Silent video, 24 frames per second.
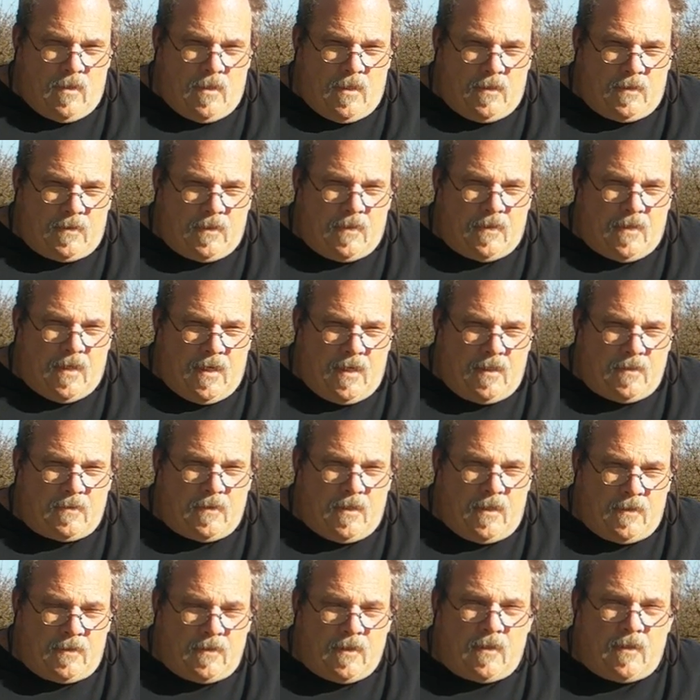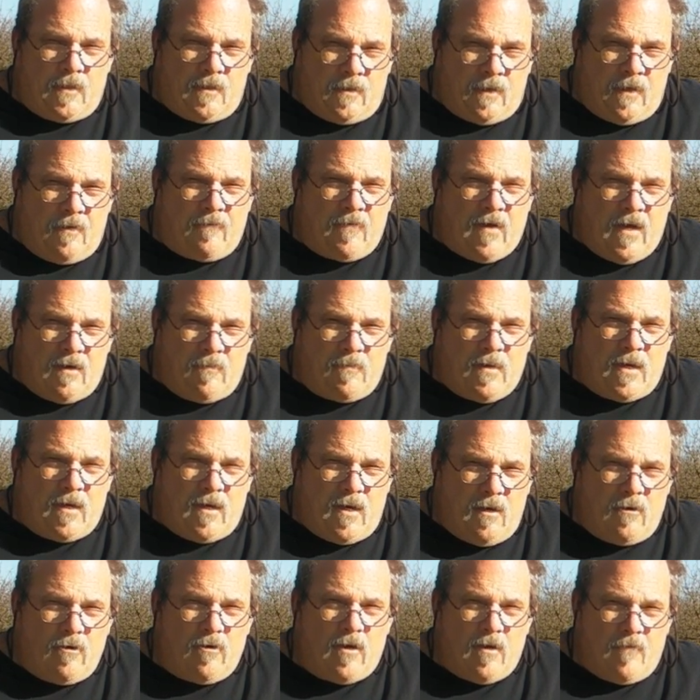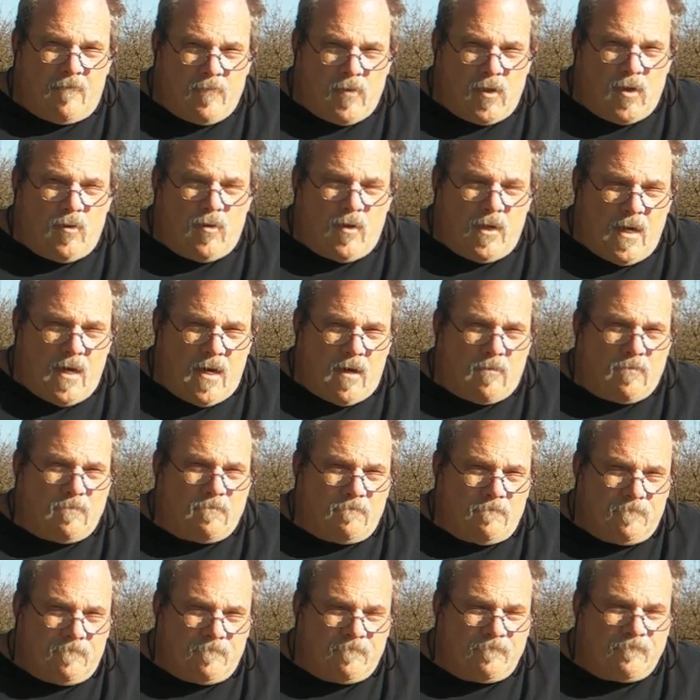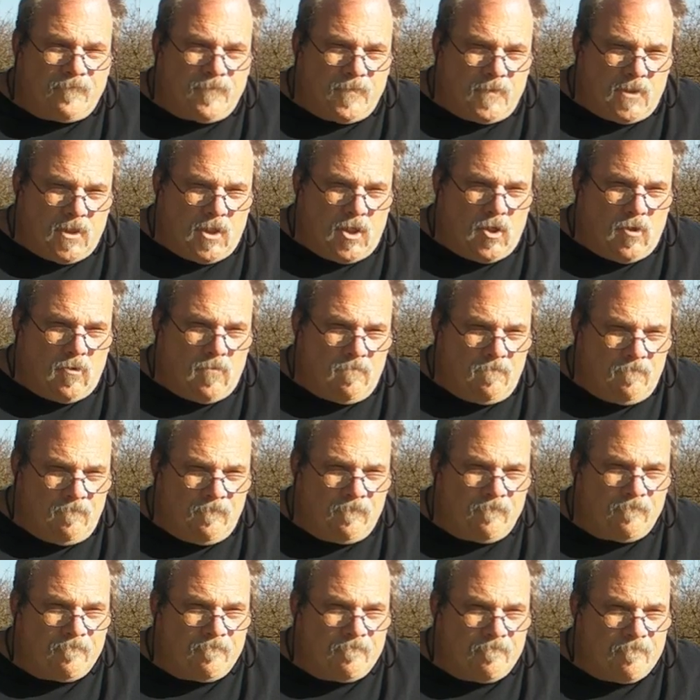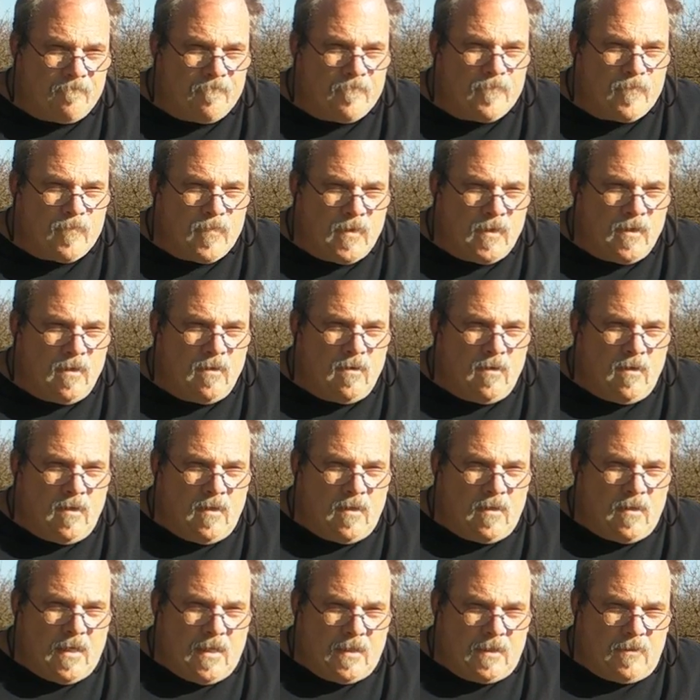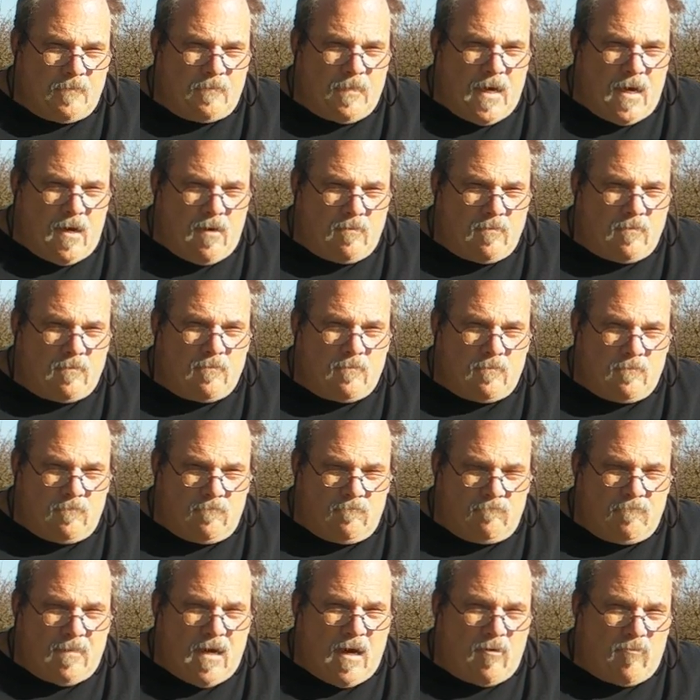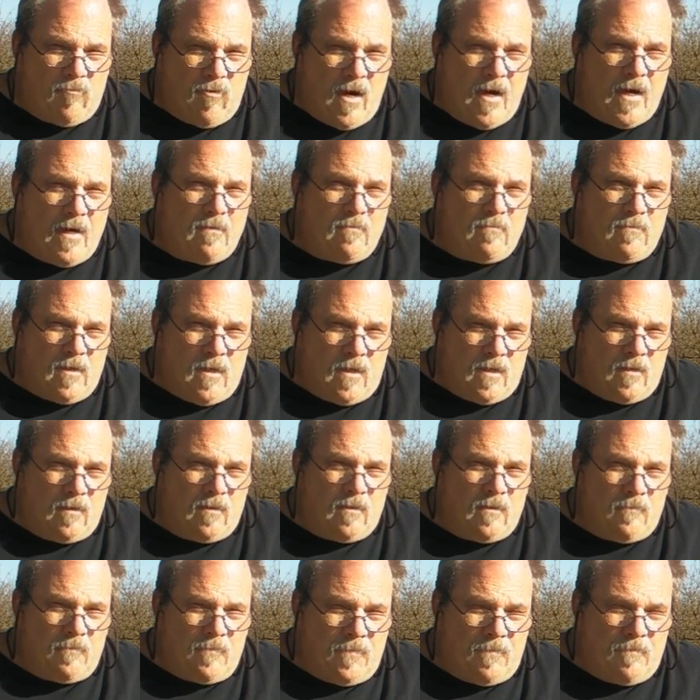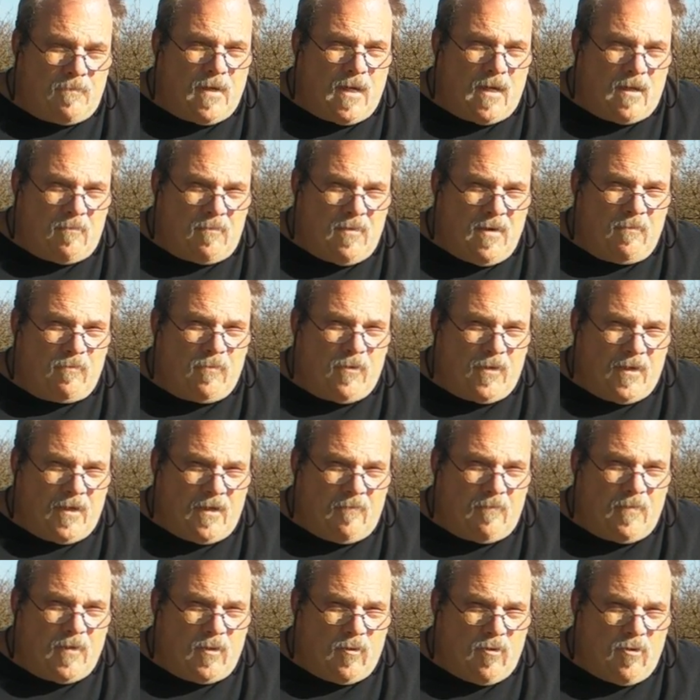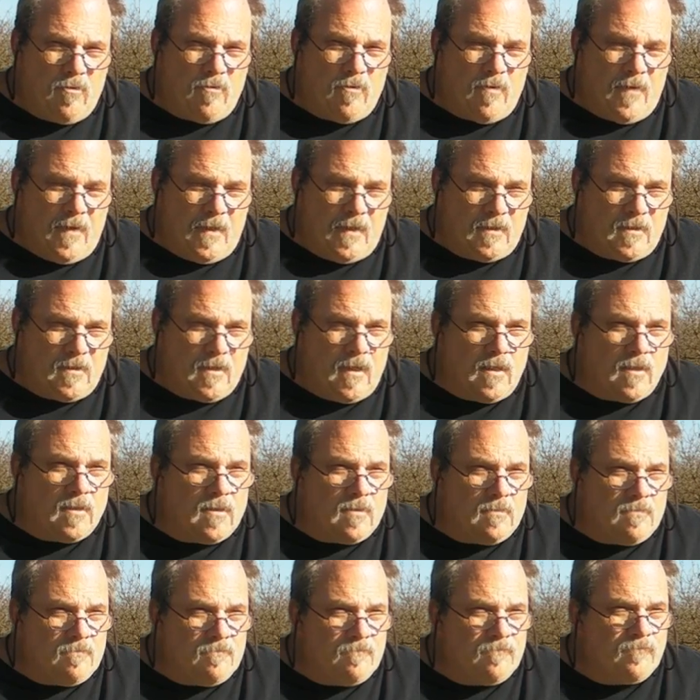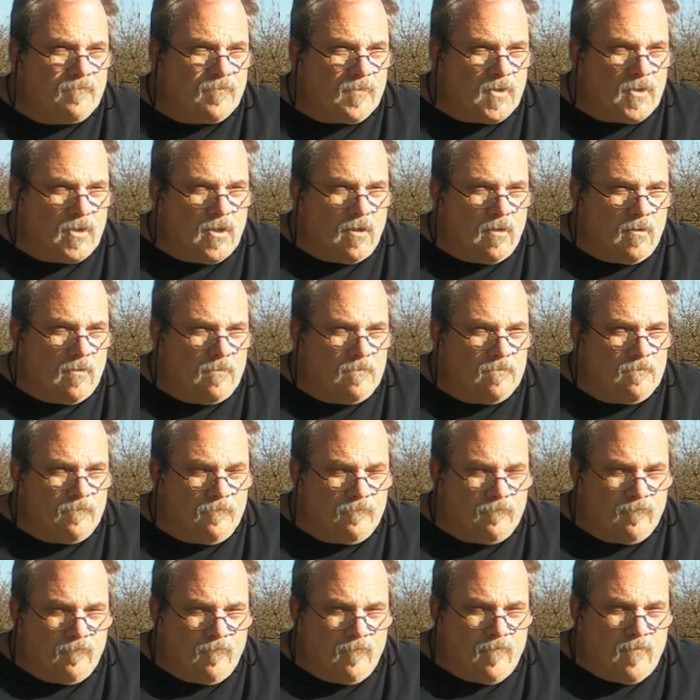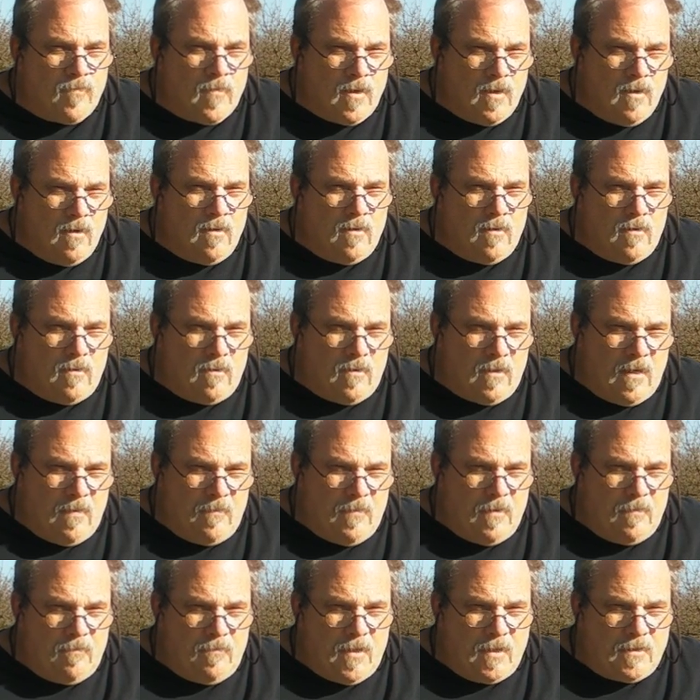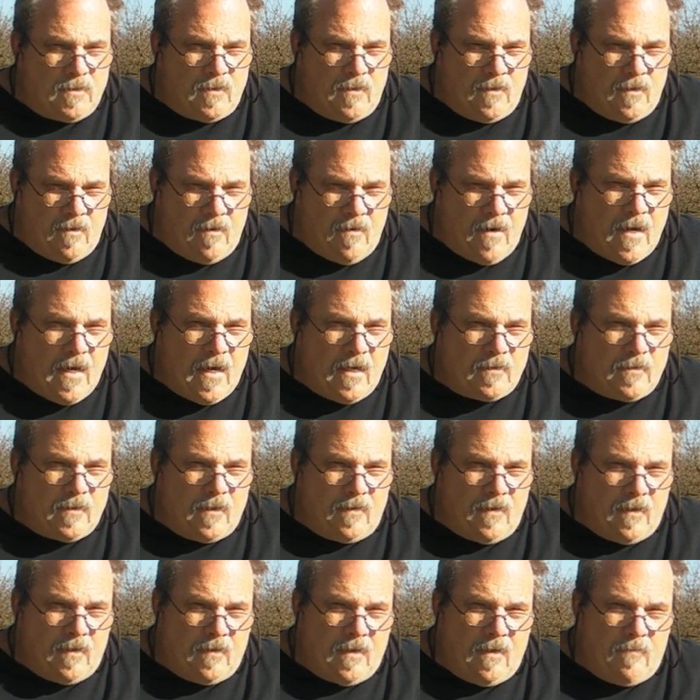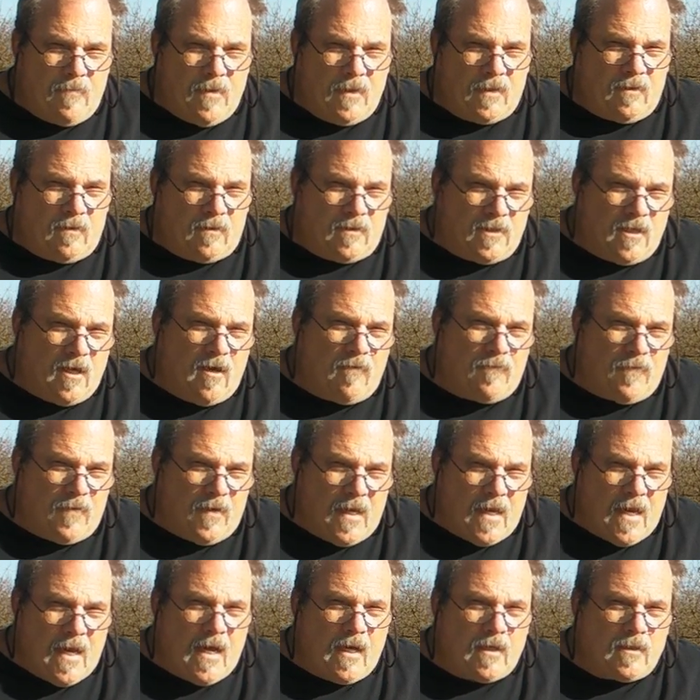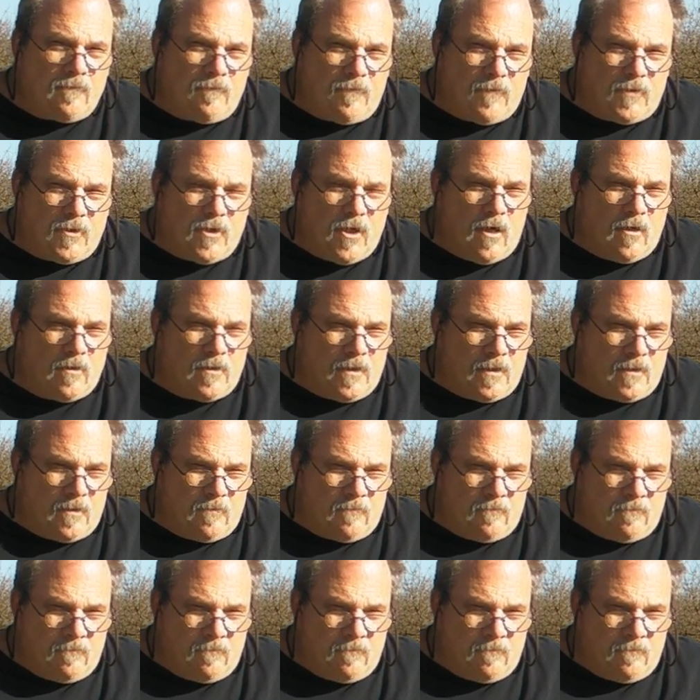he said that they've got about 100 of them going out. So that's about right on the amount of people that have been ordering these things. So they've been busting their ass. I think they bit themselves in the ass for charging